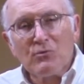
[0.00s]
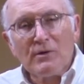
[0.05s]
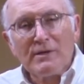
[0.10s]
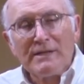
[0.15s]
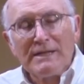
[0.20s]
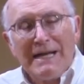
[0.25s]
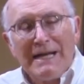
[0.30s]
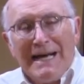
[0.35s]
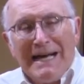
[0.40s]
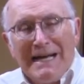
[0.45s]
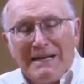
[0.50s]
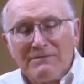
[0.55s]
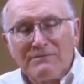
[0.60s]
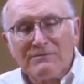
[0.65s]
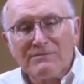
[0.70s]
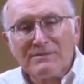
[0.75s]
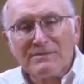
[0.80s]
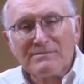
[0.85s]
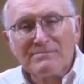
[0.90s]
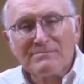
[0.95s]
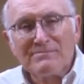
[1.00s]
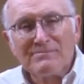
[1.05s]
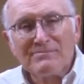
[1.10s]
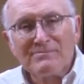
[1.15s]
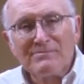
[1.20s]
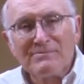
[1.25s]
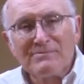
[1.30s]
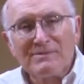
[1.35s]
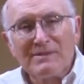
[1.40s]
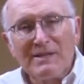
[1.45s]
one life,
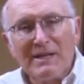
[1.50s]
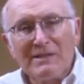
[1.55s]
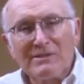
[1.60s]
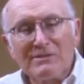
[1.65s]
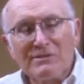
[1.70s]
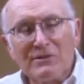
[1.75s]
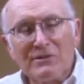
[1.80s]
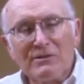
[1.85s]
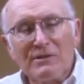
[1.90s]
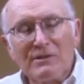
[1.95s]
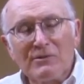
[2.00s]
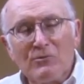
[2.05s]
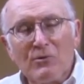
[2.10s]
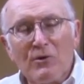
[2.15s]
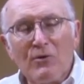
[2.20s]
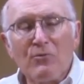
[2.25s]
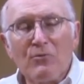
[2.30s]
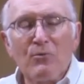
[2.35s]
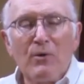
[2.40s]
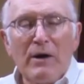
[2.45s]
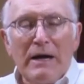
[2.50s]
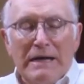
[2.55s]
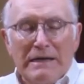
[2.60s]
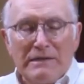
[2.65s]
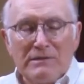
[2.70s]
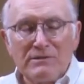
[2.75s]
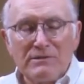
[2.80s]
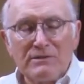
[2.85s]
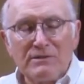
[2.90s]
that's certainly worthwhile.